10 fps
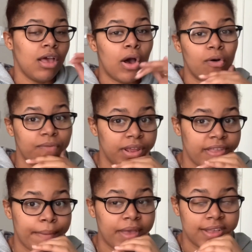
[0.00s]
hopefully
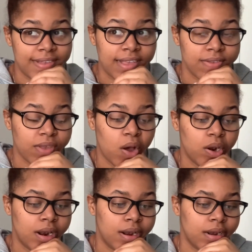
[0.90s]
that makes sense
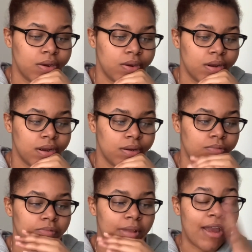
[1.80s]
on
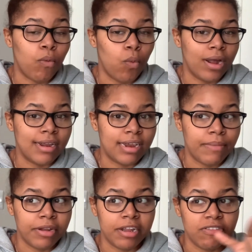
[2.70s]
like what a
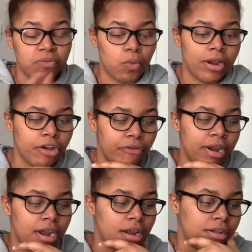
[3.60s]
debit is, what a
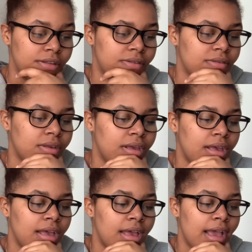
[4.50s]
credit is,
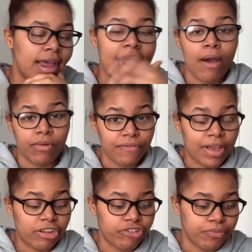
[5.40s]
and how it
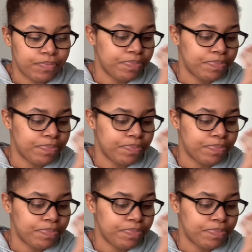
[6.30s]
affects you.